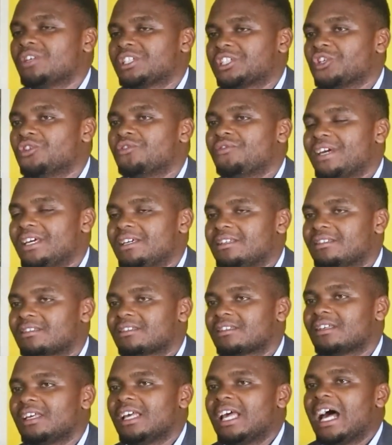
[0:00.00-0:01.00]
yourself
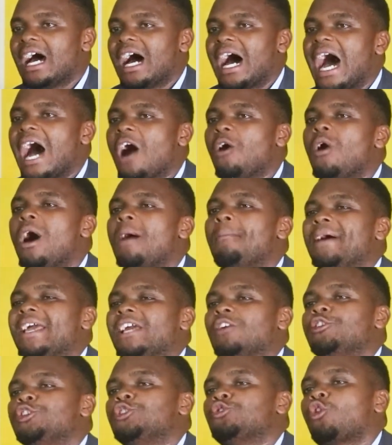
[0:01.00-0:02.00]
is, how am I
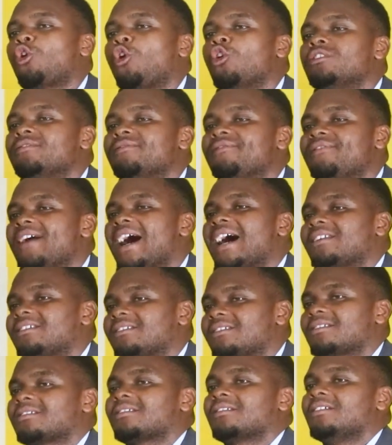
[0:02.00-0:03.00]
going to
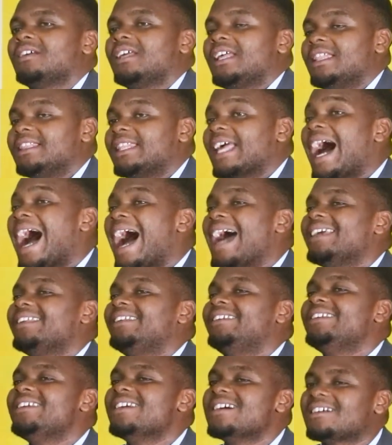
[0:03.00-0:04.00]
convert the
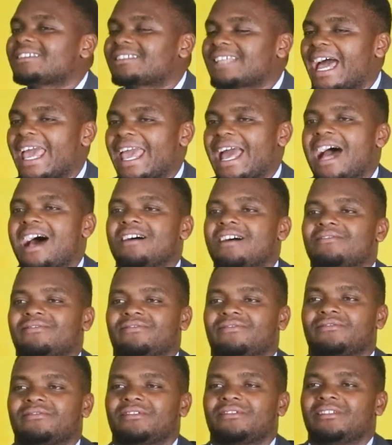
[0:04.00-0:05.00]
ideas I
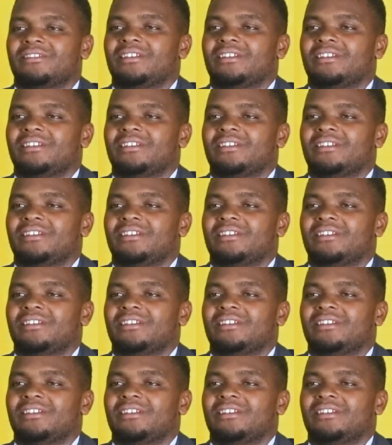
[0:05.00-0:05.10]
have